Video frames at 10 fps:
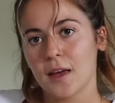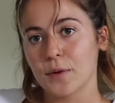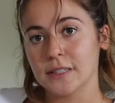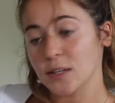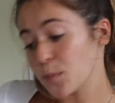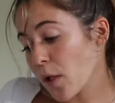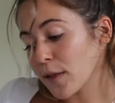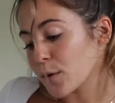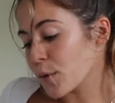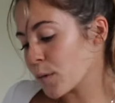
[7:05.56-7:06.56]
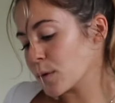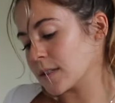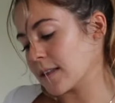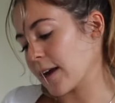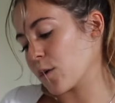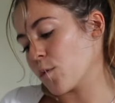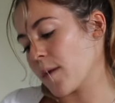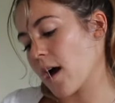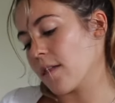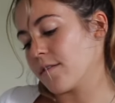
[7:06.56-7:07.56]
Princess Polly hauls and like all
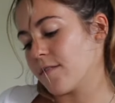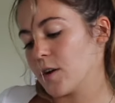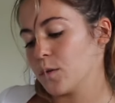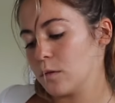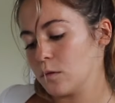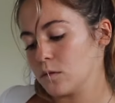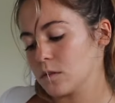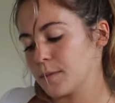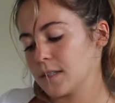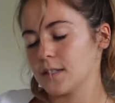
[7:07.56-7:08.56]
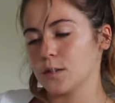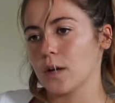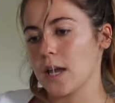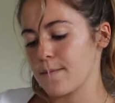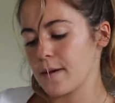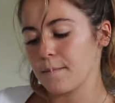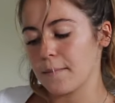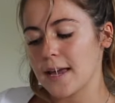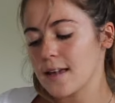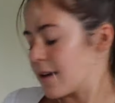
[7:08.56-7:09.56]
my other fun hauls, but still keep it
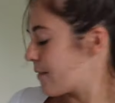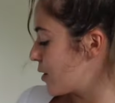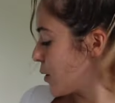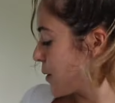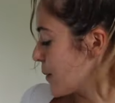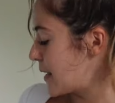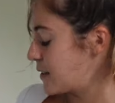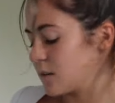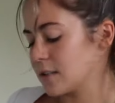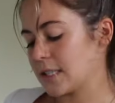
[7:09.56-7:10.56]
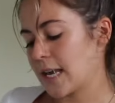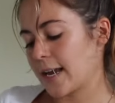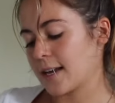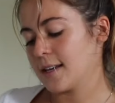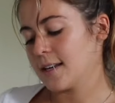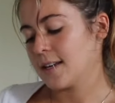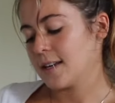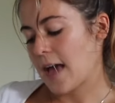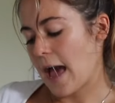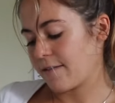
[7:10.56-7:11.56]
me, if you know what I mean. So it's like
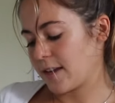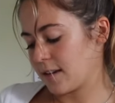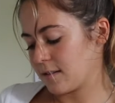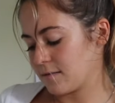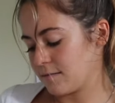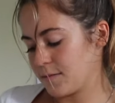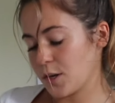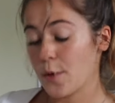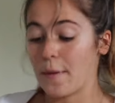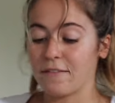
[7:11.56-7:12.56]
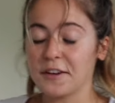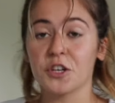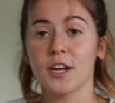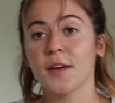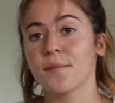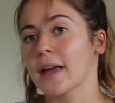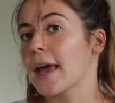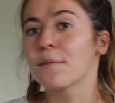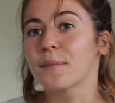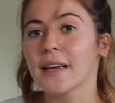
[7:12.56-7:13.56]
having, you know, my fishing and my
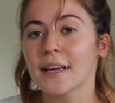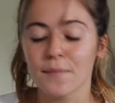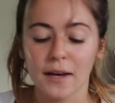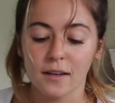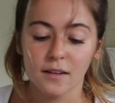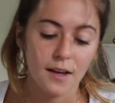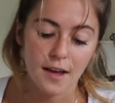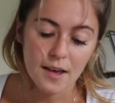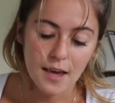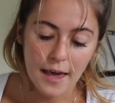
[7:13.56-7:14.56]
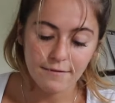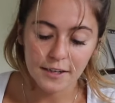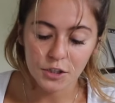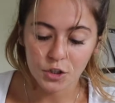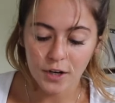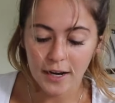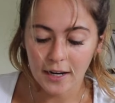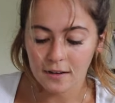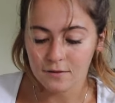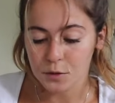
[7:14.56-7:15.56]
camping and my
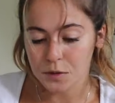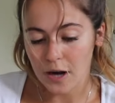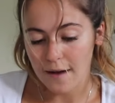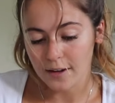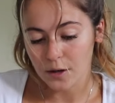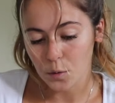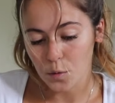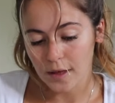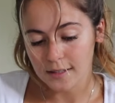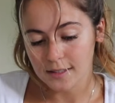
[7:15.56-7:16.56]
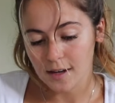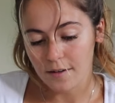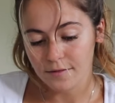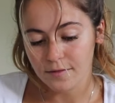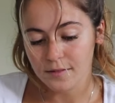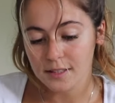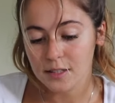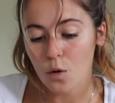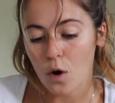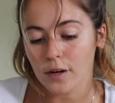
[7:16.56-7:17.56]
adventuring, four-wheel driving, all that stuff
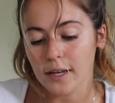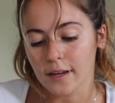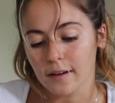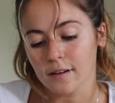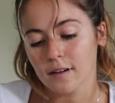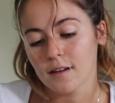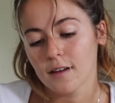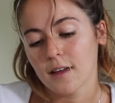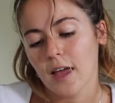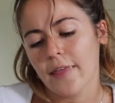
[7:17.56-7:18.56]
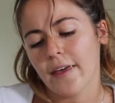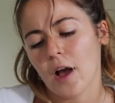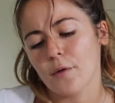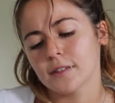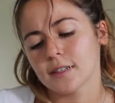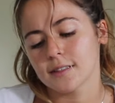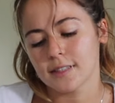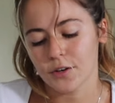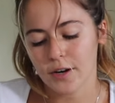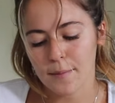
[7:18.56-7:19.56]
still on here. And like I was
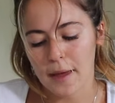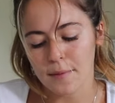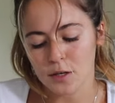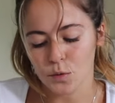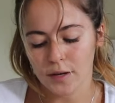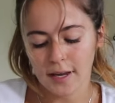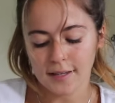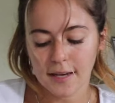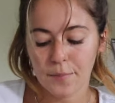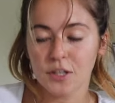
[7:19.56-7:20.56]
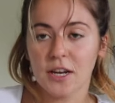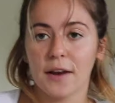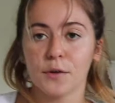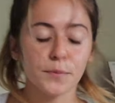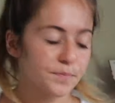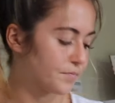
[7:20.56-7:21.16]
considering maybe doing a separate channel